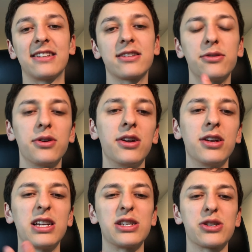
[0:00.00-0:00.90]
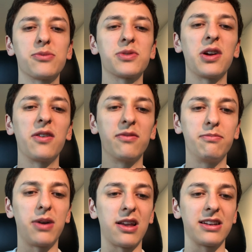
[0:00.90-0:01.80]
So in terms
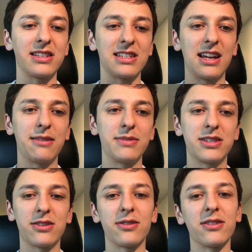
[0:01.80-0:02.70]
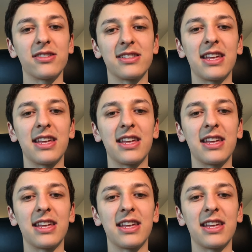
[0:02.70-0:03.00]
of bottle design and materials,